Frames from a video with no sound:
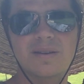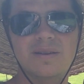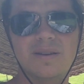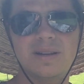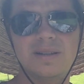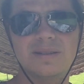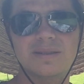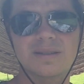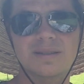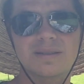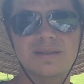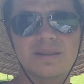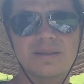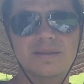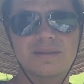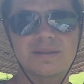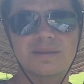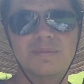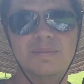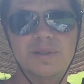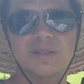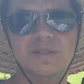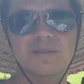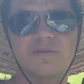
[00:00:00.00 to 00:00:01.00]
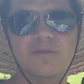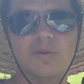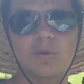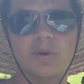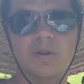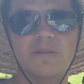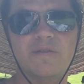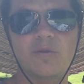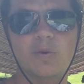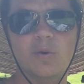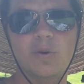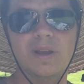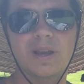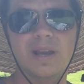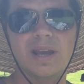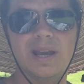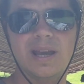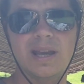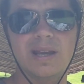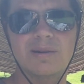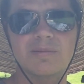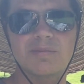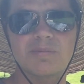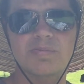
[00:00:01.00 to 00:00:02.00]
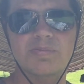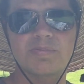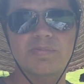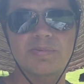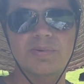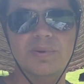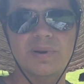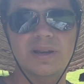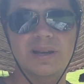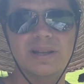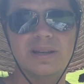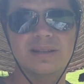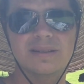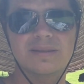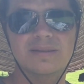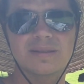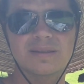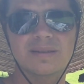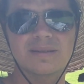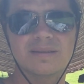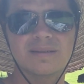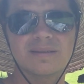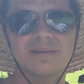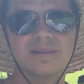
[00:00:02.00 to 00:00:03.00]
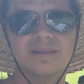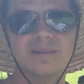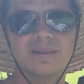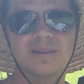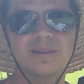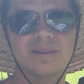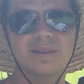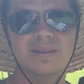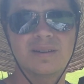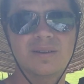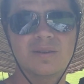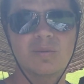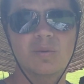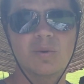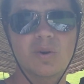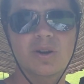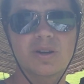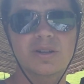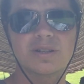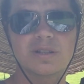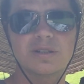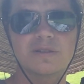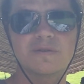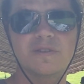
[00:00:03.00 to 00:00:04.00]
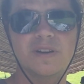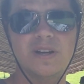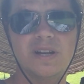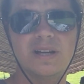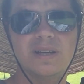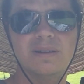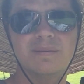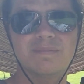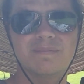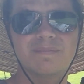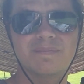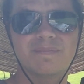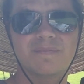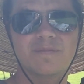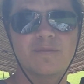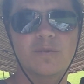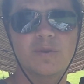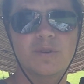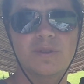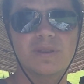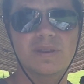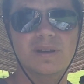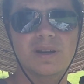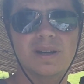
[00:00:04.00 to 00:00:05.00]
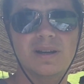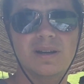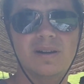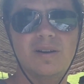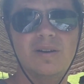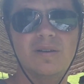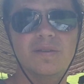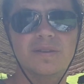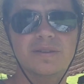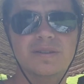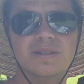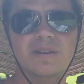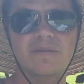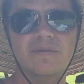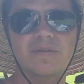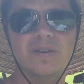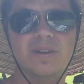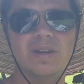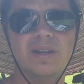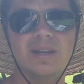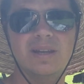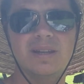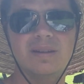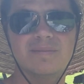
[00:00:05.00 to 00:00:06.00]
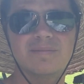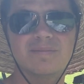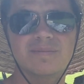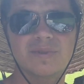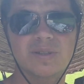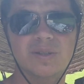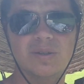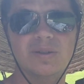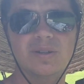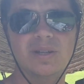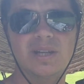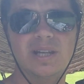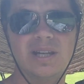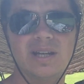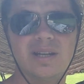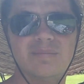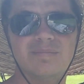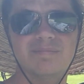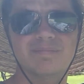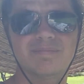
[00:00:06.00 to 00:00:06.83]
needs a system, it's a 4048 and it's working just fine with uh, all the stuff you need to hook it up.